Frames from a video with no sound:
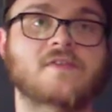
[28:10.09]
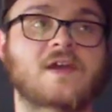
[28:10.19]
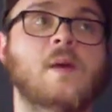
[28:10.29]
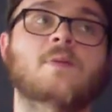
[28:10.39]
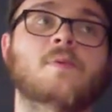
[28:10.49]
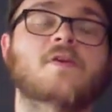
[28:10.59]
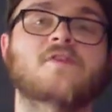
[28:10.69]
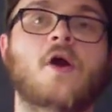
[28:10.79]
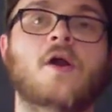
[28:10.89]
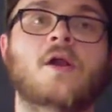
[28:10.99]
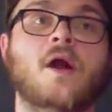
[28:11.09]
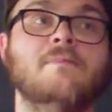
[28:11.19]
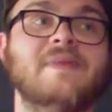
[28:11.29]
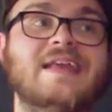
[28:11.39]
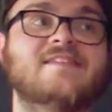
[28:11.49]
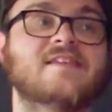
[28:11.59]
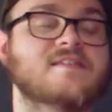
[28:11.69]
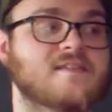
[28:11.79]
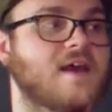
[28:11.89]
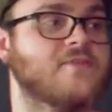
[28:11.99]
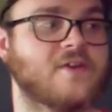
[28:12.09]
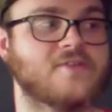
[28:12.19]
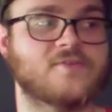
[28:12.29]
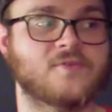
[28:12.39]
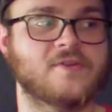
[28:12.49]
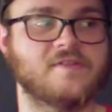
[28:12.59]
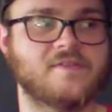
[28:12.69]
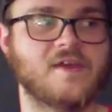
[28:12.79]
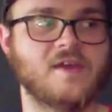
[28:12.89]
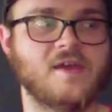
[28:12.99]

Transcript: The comic books are amazing sci-fi stories.